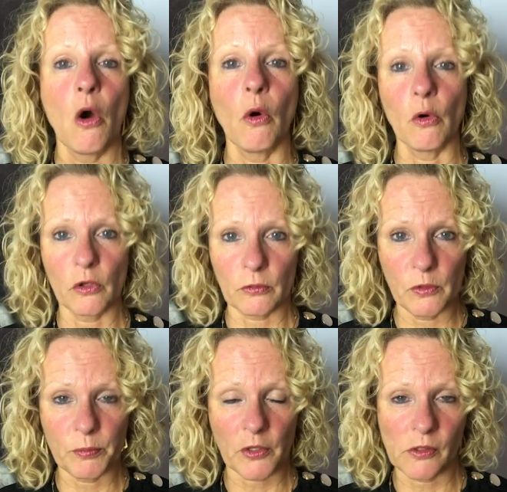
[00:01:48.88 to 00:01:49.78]
or
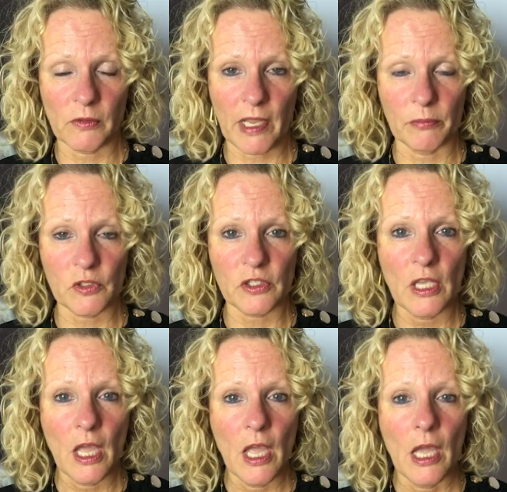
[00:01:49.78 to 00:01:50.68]
group programs.
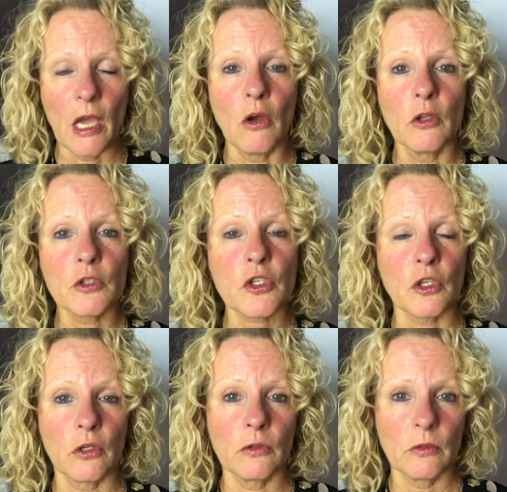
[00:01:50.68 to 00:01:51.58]

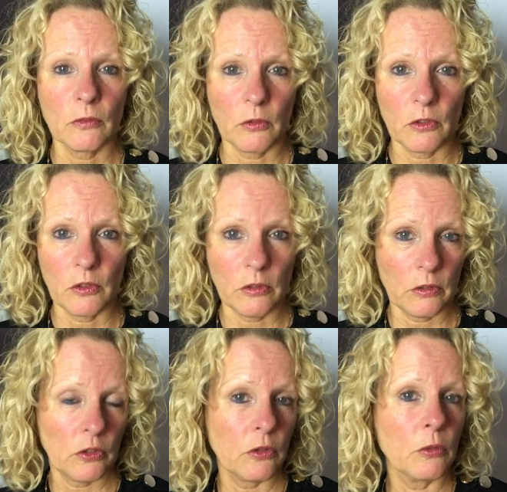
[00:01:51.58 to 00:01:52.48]
Also,
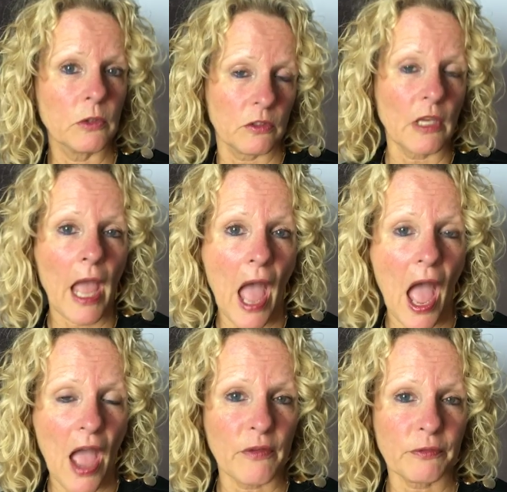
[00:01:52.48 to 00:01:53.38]
you would
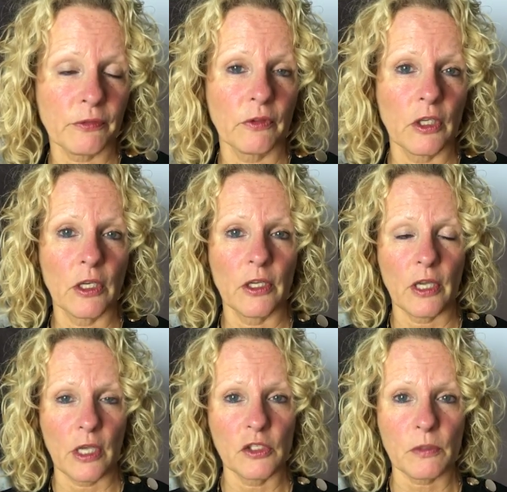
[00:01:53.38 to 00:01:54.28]
have, uh,
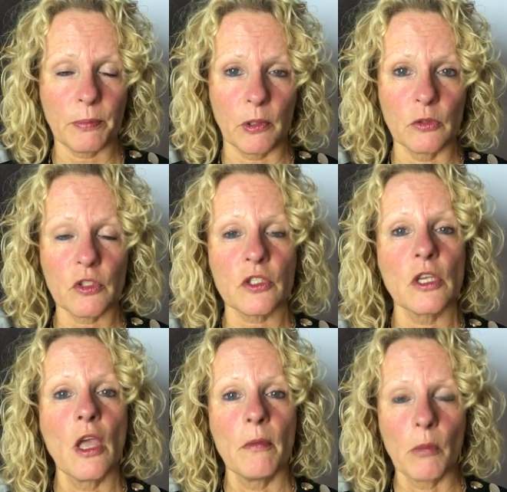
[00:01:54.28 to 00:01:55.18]
I
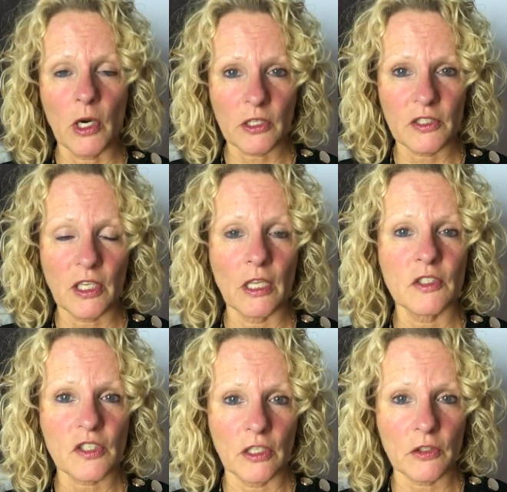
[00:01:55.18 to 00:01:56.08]
suppose, marketing
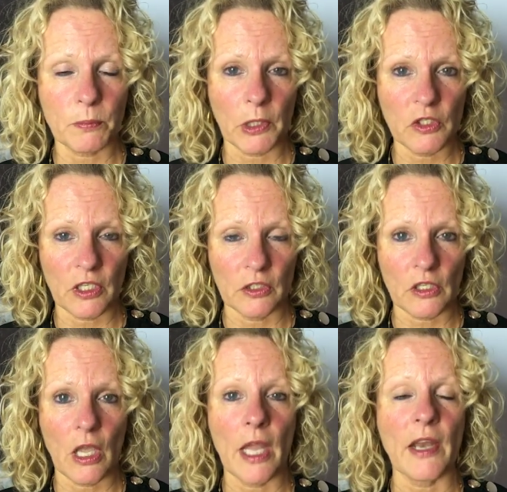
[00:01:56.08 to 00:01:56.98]
and sales budget
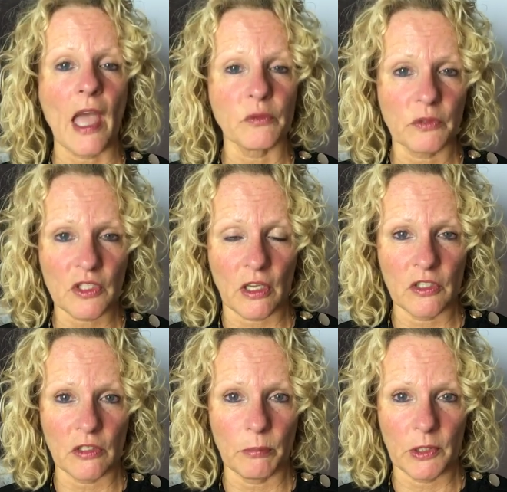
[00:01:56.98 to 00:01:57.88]
and
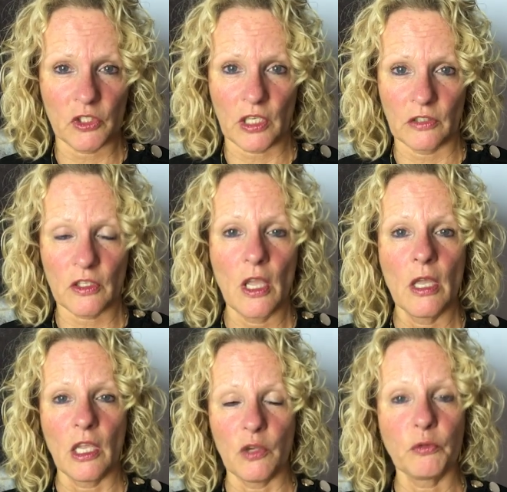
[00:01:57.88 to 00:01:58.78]
advertising budget
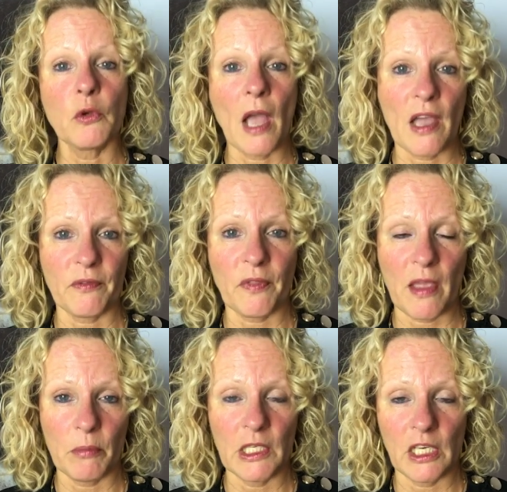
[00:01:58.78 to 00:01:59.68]
if you have
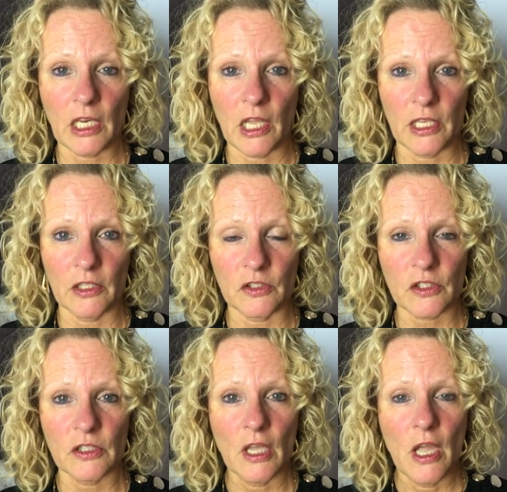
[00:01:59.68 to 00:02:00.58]
that many
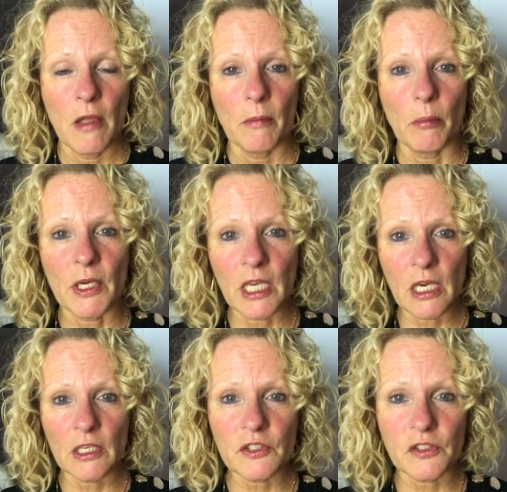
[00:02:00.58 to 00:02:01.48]
clients. But
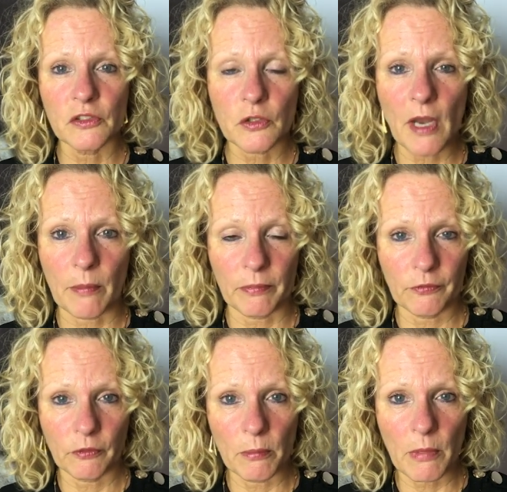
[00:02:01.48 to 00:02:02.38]
here's the trap
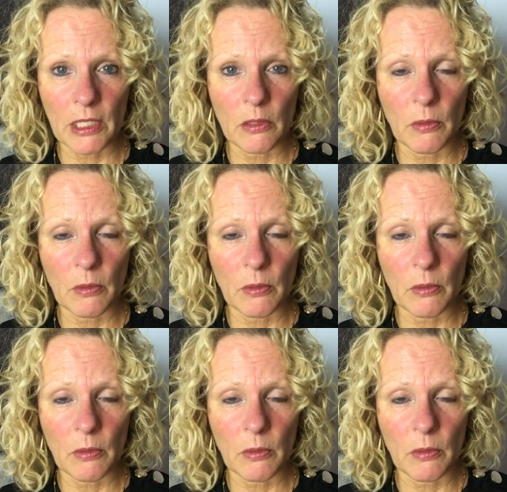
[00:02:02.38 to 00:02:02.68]
for many